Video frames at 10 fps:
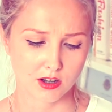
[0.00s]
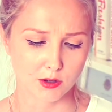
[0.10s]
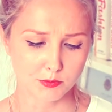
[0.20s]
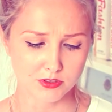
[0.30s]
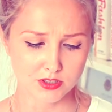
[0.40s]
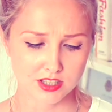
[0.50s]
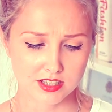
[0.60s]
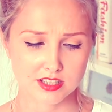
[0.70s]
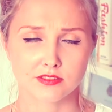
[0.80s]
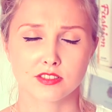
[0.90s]

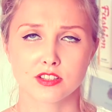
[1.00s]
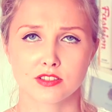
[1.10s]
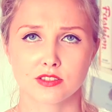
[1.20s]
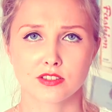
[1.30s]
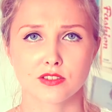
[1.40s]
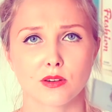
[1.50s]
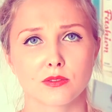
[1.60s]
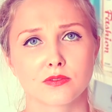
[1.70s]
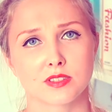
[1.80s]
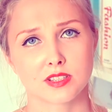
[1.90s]
obviously, the research
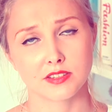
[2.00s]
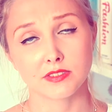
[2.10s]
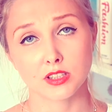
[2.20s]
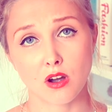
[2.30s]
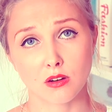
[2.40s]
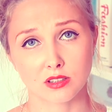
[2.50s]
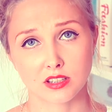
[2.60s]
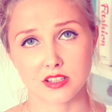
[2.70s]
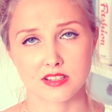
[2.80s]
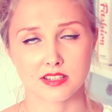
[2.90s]
of Stephen
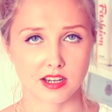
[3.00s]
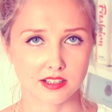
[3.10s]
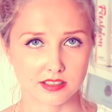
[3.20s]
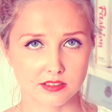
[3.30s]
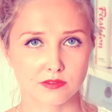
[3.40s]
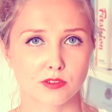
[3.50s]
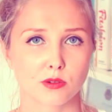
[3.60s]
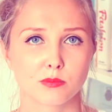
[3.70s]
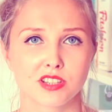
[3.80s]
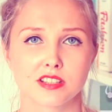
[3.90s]
Hawking, starting
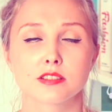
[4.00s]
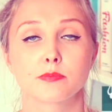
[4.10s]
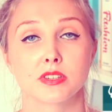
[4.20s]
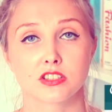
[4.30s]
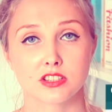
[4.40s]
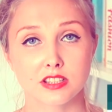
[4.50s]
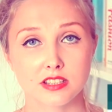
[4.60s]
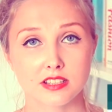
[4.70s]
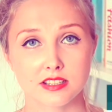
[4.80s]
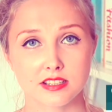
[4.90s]
from his PhD
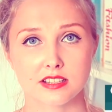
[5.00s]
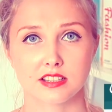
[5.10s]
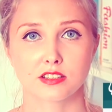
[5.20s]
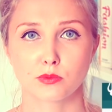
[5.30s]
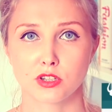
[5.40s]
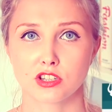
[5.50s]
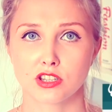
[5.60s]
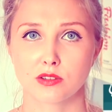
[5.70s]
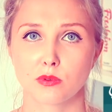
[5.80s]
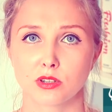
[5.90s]
thesis, in which
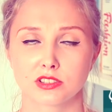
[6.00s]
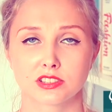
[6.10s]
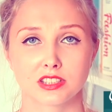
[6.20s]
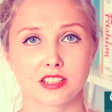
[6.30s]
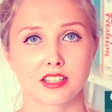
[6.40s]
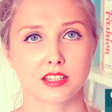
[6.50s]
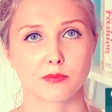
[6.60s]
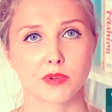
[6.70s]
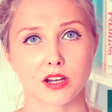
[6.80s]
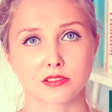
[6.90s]
he was thinking
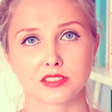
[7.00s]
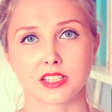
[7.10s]
about